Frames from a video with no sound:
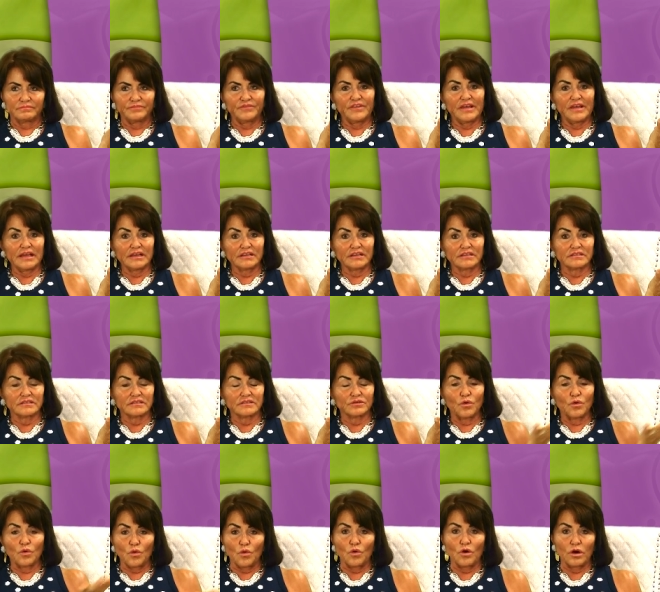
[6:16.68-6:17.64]
fix
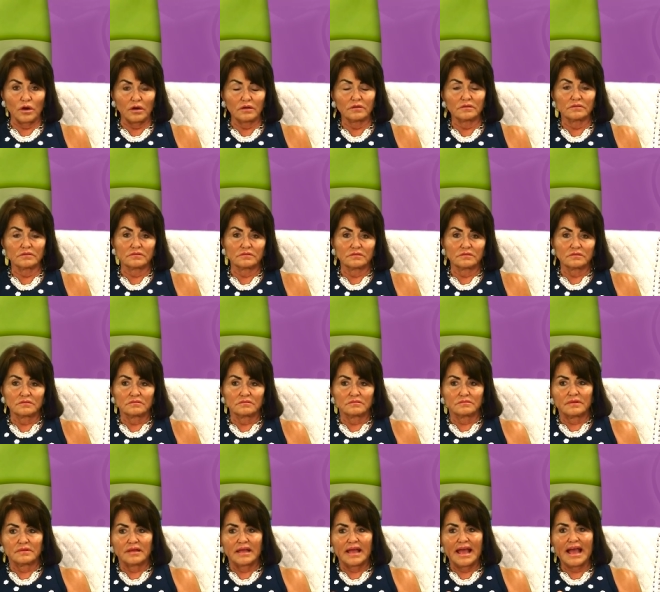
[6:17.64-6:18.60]
or
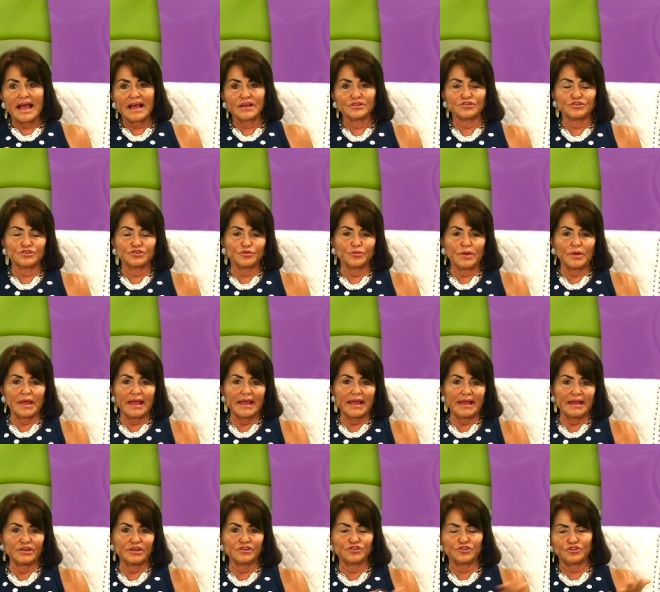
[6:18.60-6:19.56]
as you
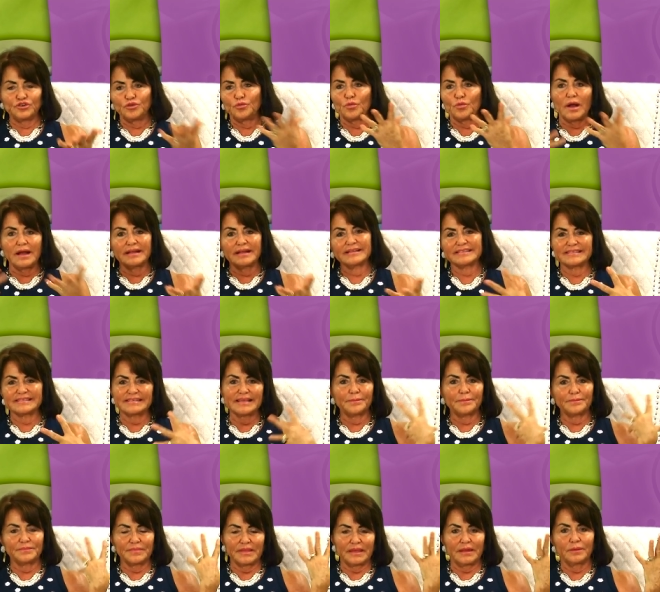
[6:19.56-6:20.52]
age, you want
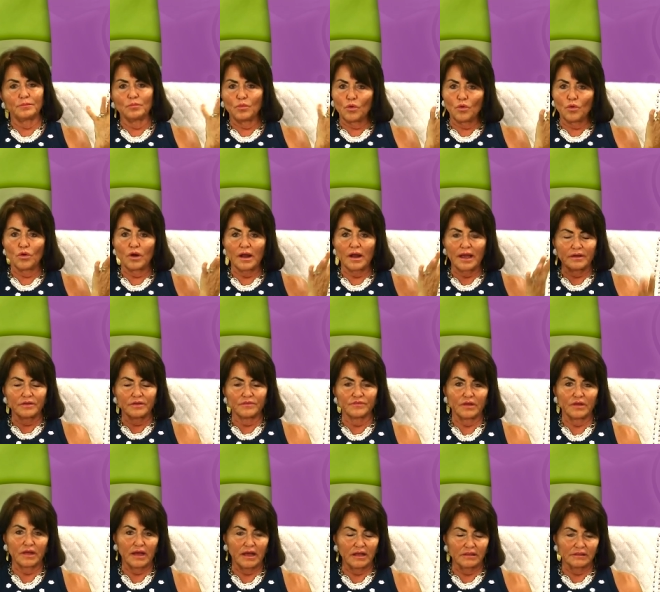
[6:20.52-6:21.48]
something more out
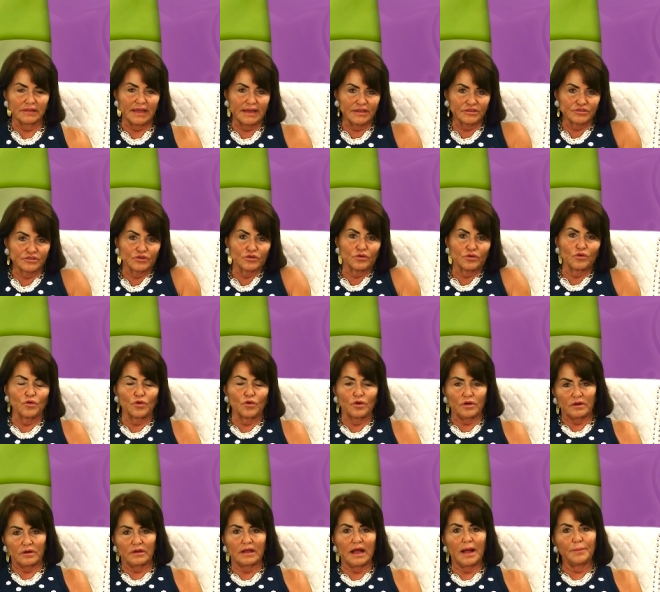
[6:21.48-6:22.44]
of a laser
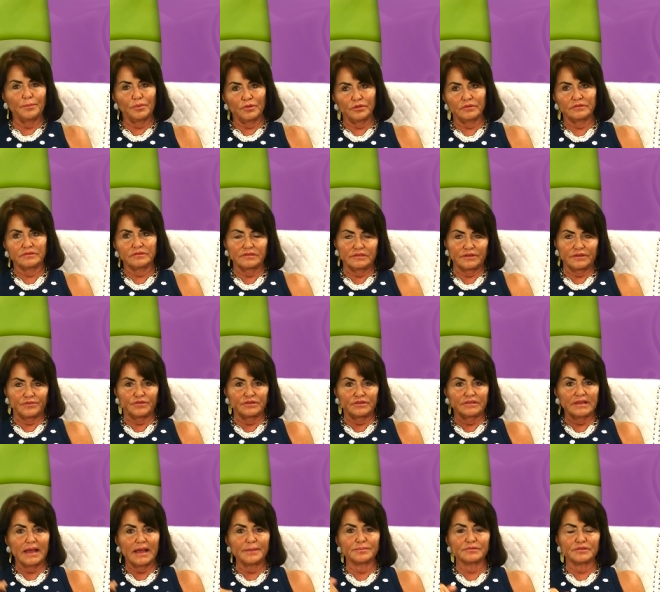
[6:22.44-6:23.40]
or a couple
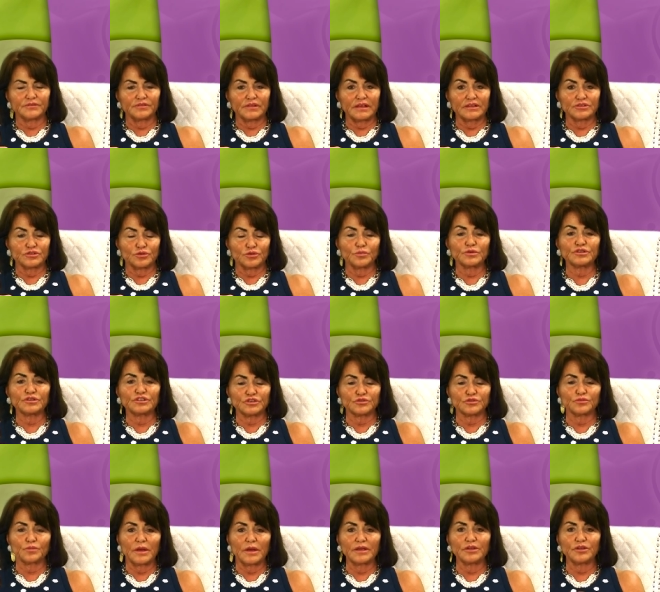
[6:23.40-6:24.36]
different types of laser, which
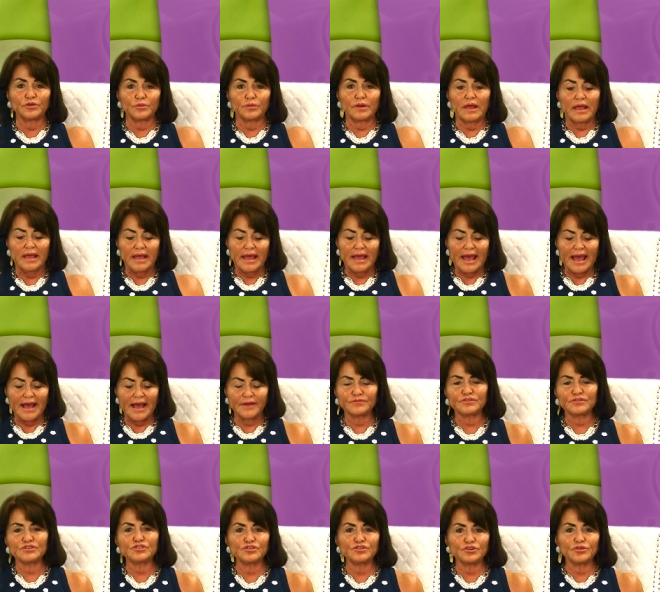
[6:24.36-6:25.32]
is what you'd
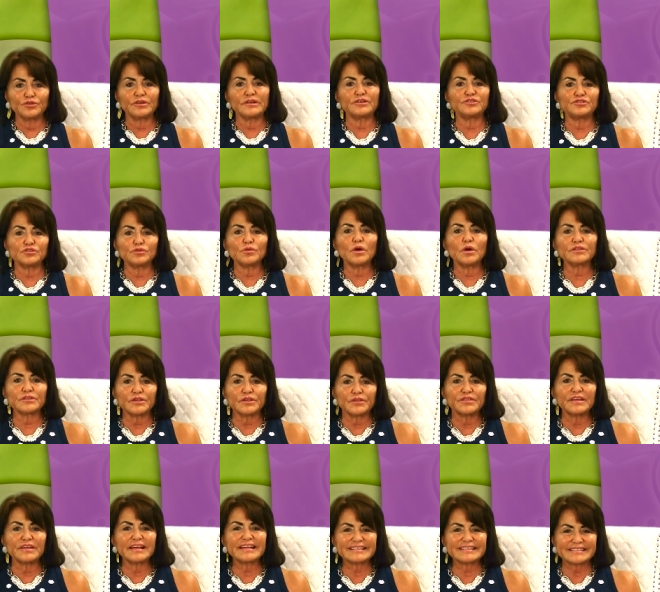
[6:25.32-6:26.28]
have to do to do all the
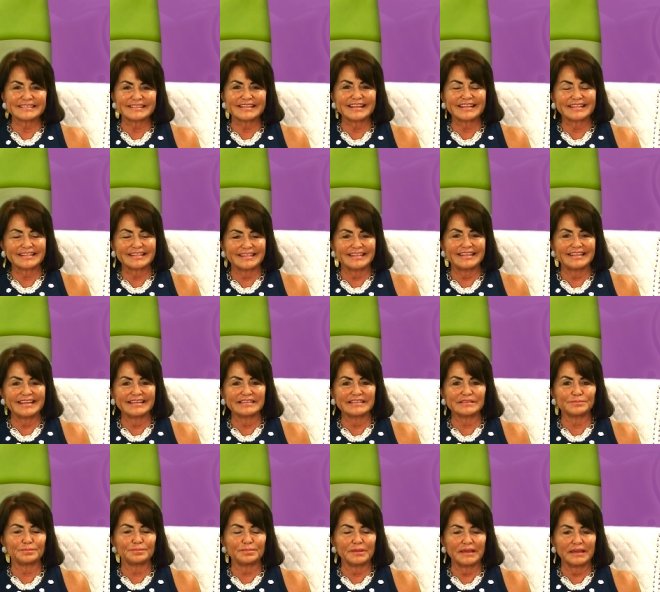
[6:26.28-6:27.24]
things that
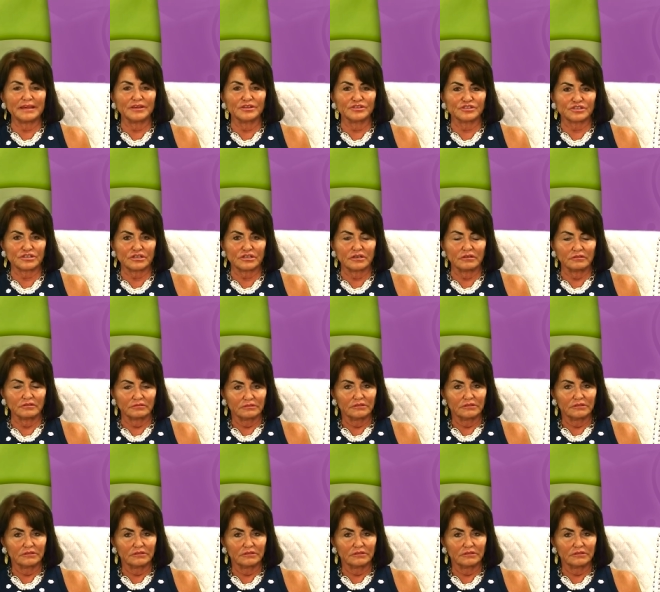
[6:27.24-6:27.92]
these peels do.